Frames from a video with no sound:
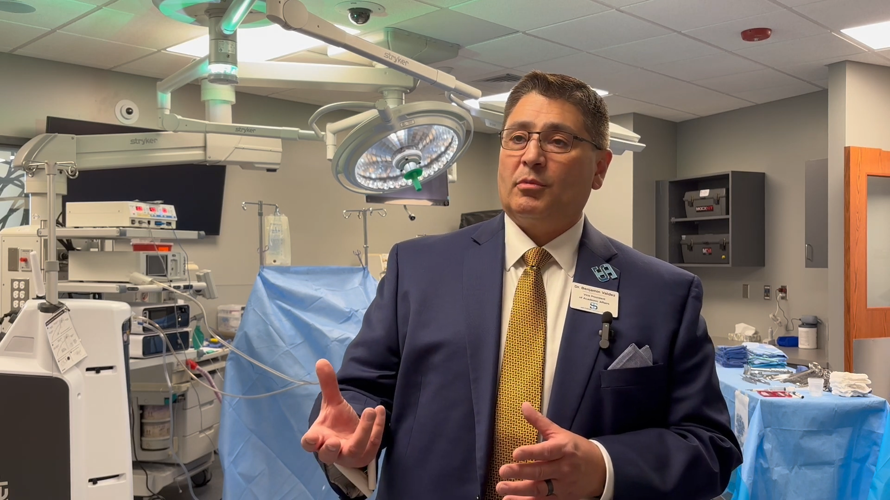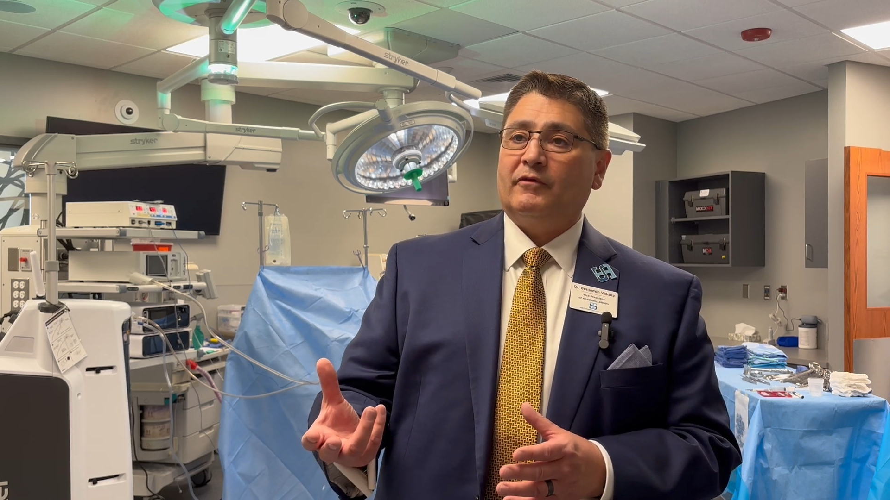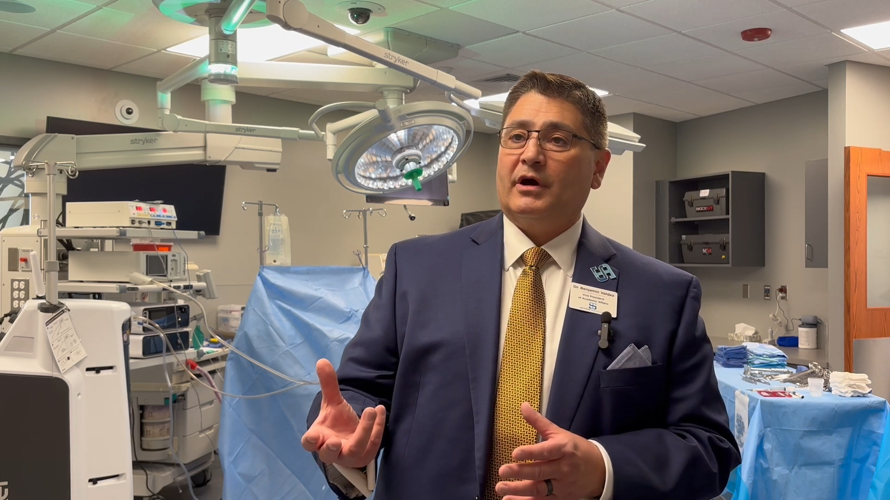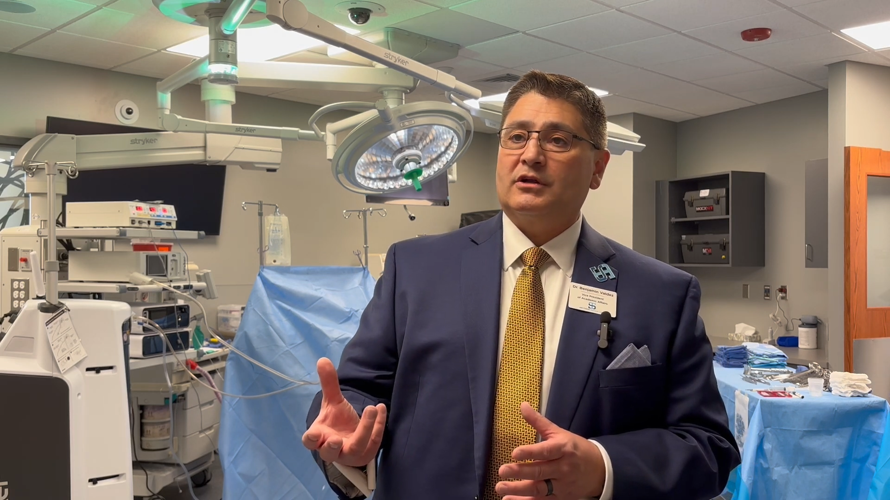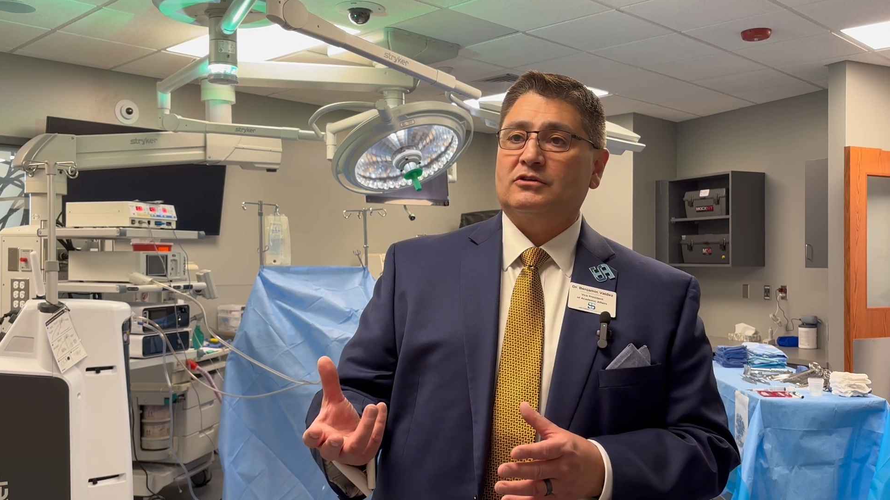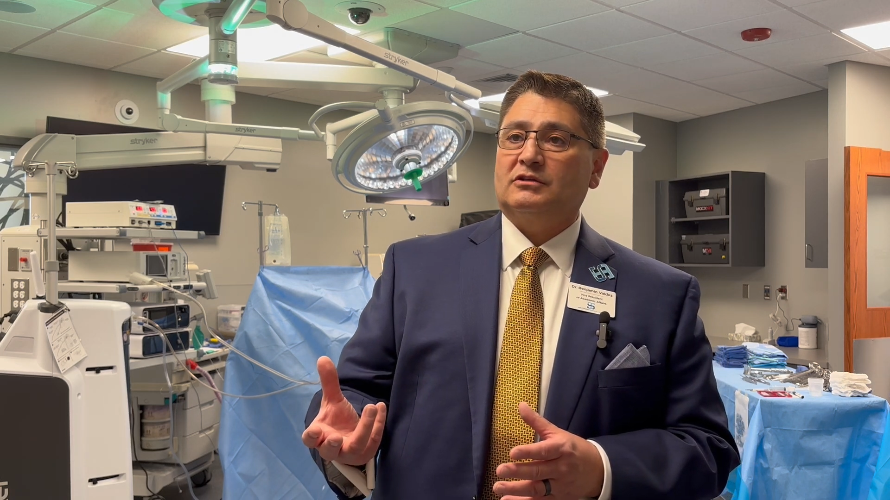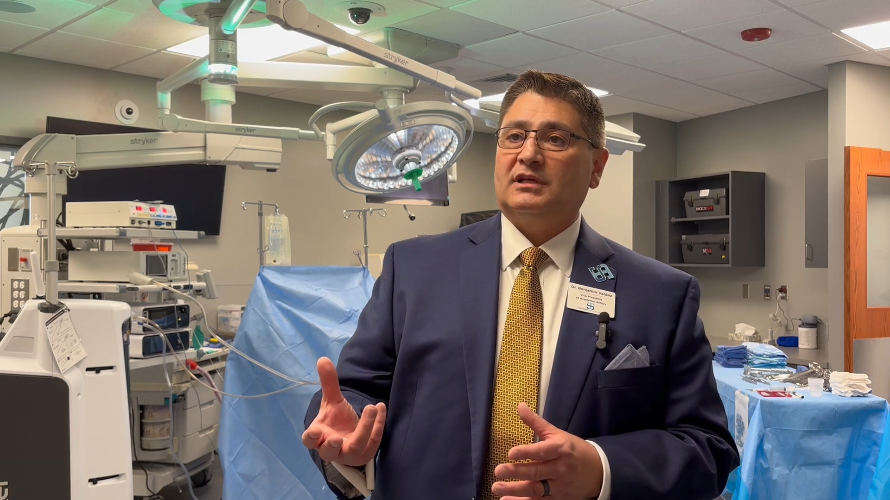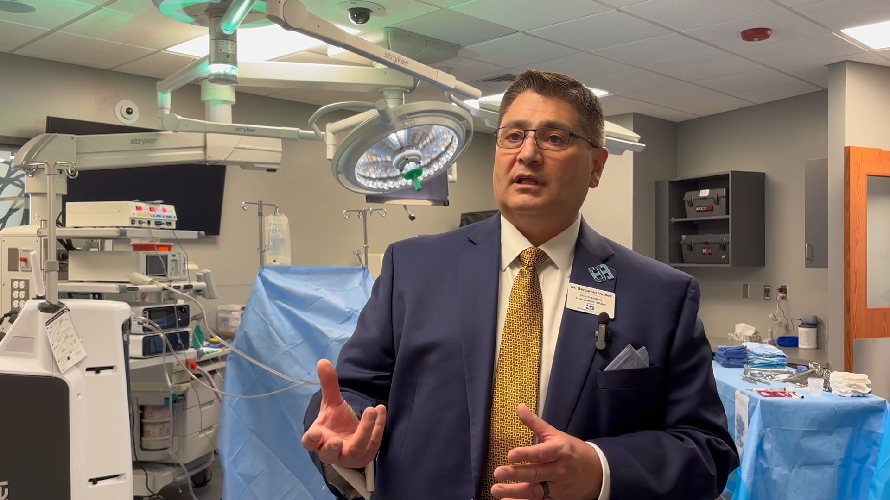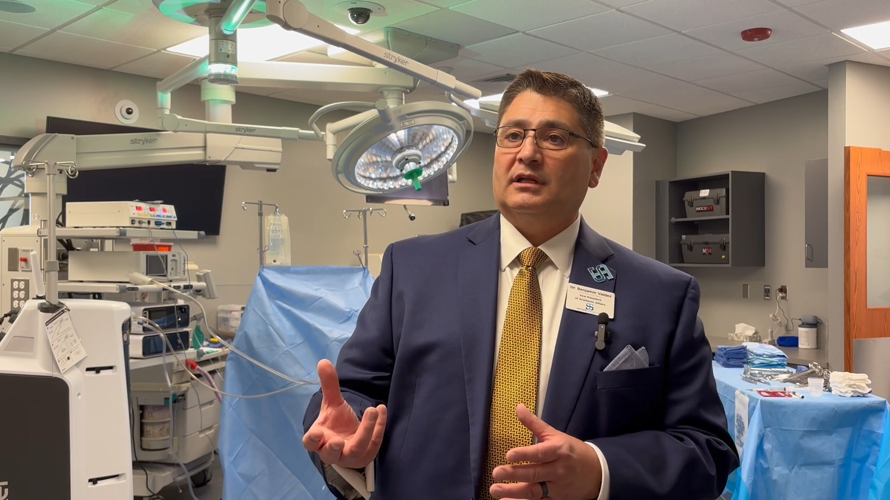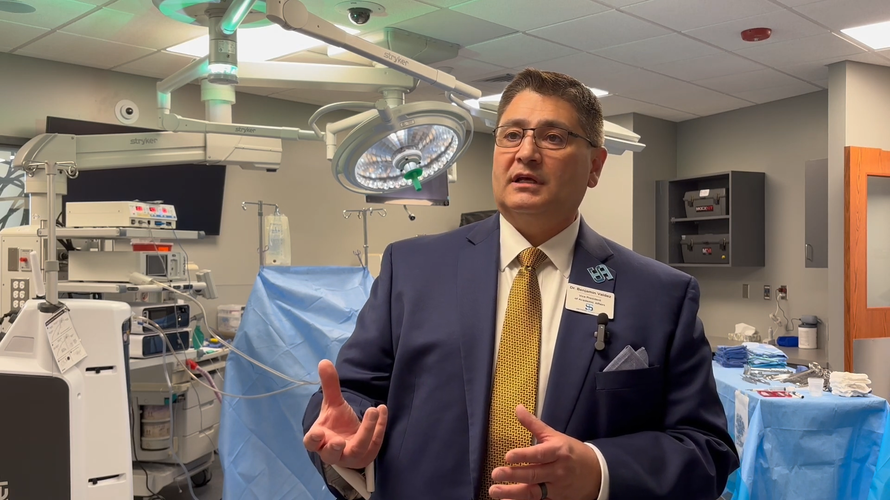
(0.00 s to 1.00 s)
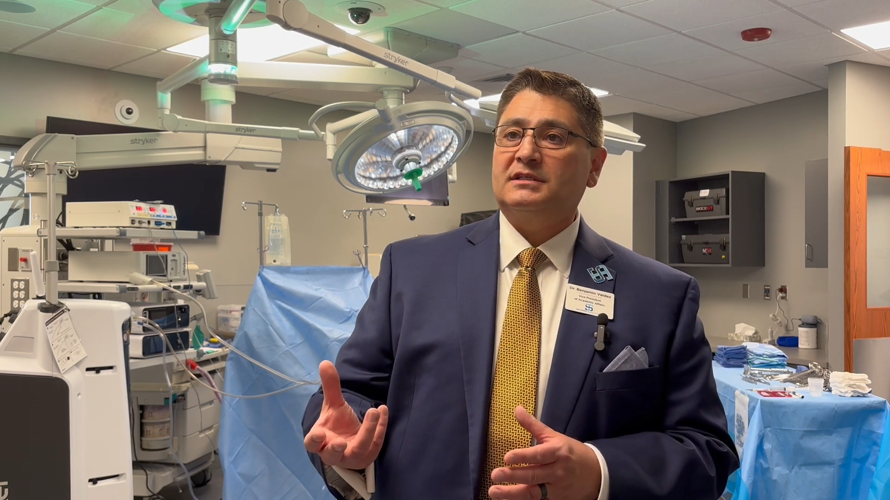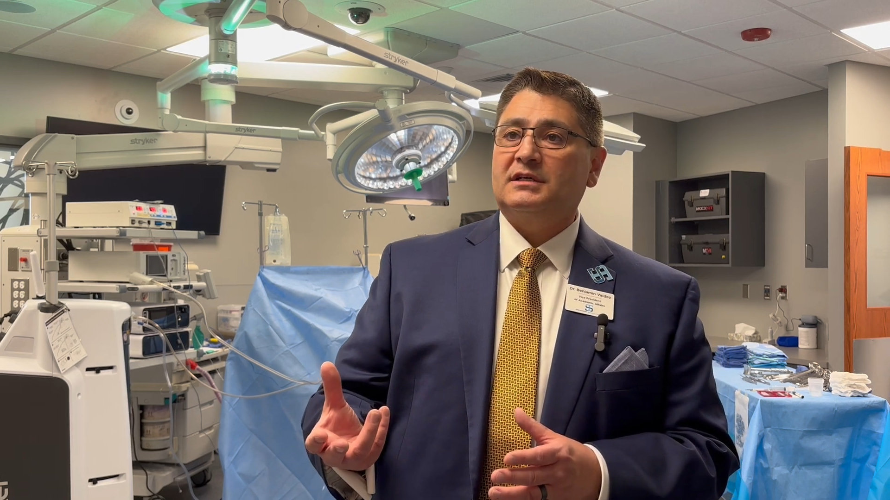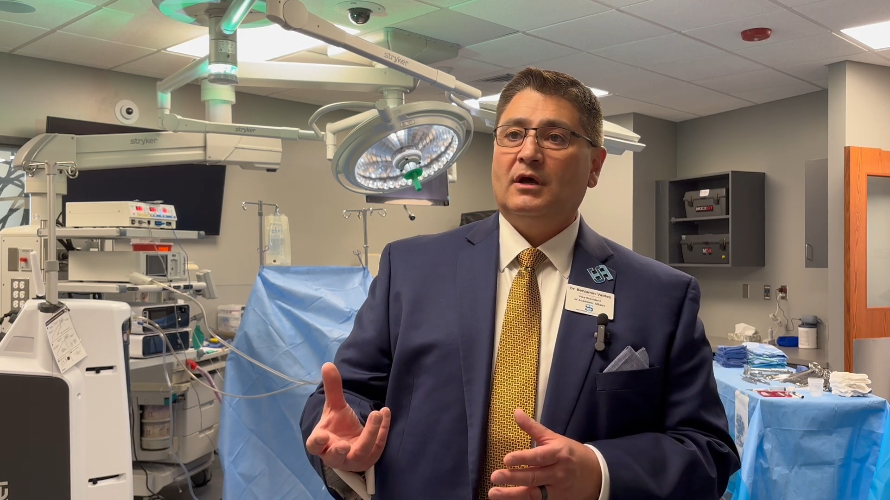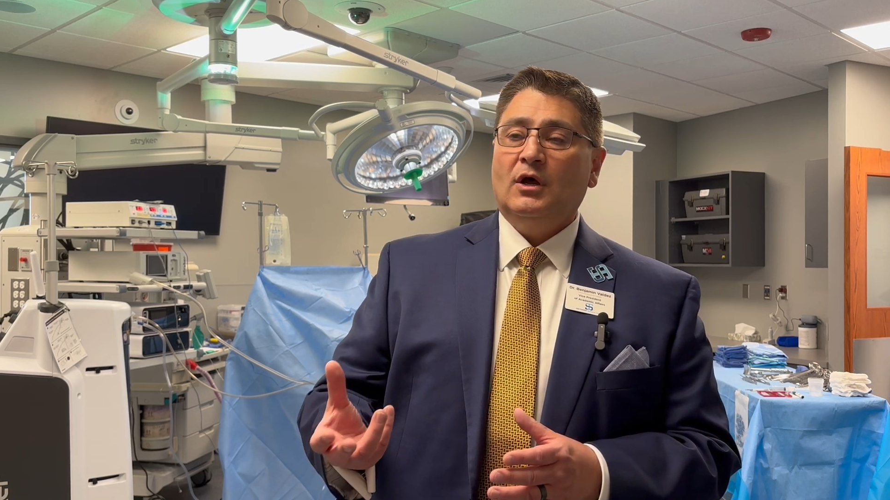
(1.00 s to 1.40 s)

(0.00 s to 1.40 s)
providers are telling us